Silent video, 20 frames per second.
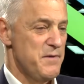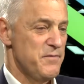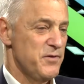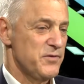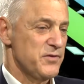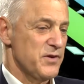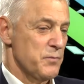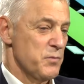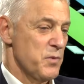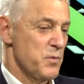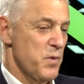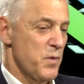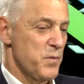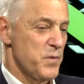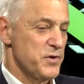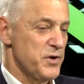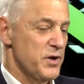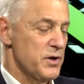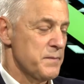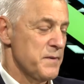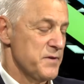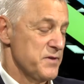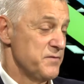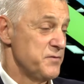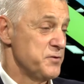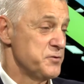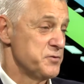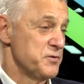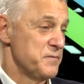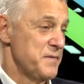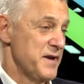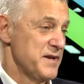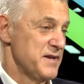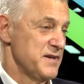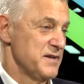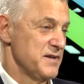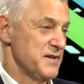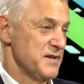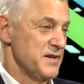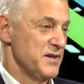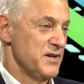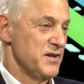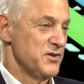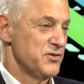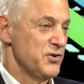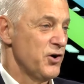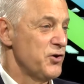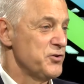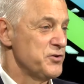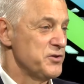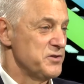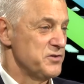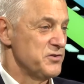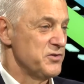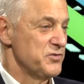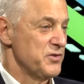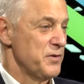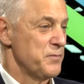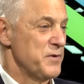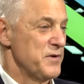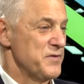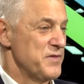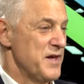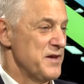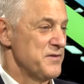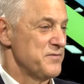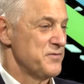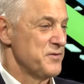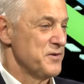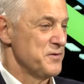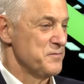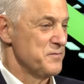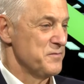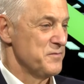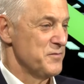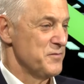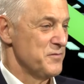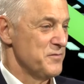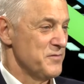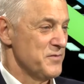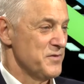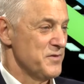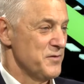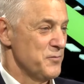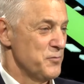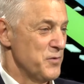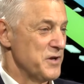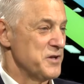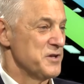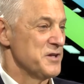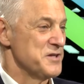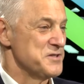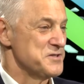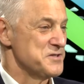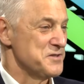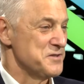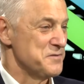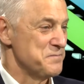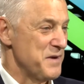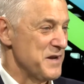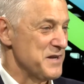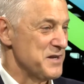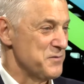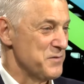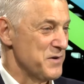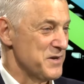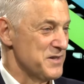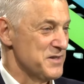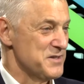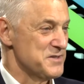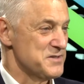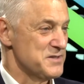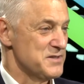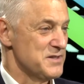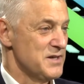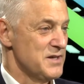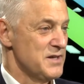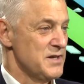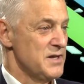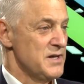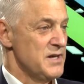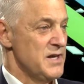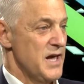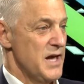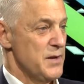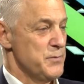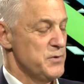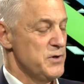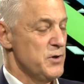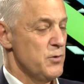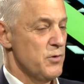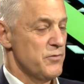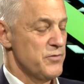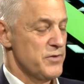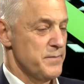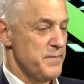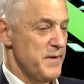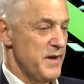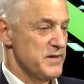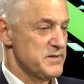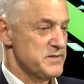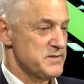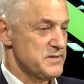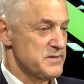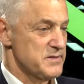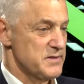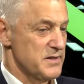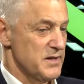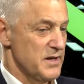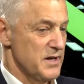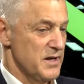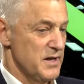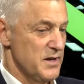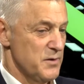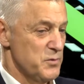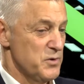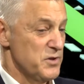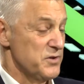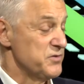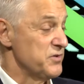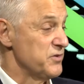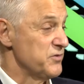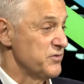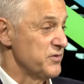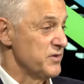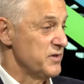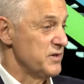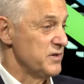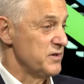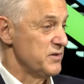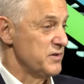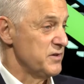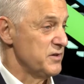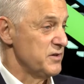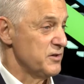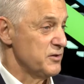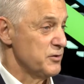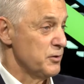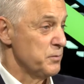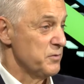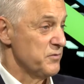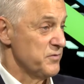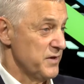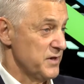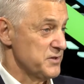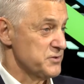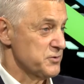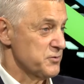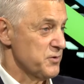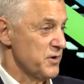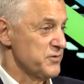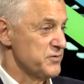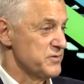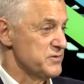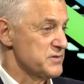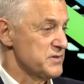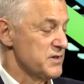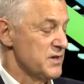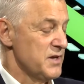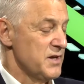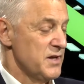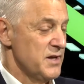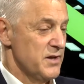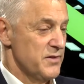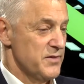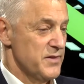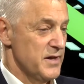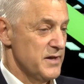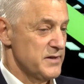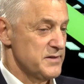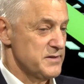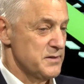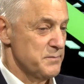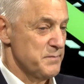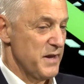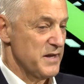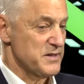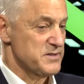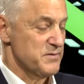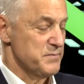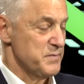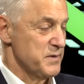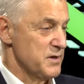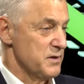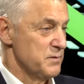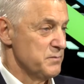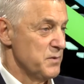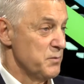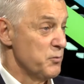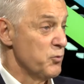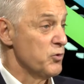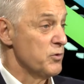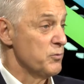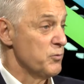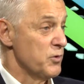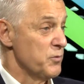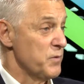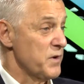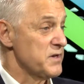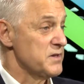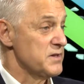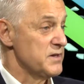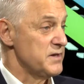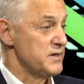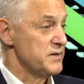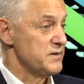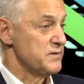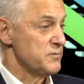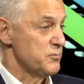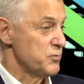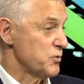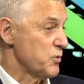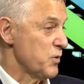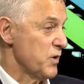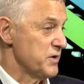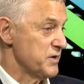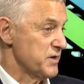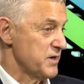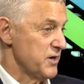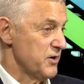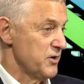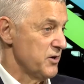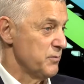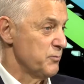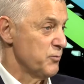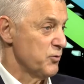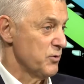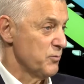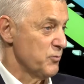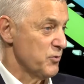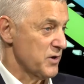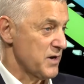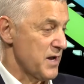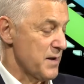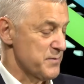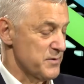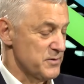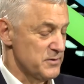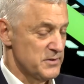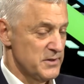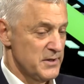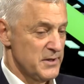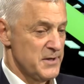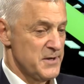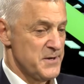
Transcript: mean, first, when we talk about the future of banking, it's hard to separate that from regulation, banking regulation. And we know over the past, really since the global financial crisis, that banks have become more and more regulated, required to carry more and more capital.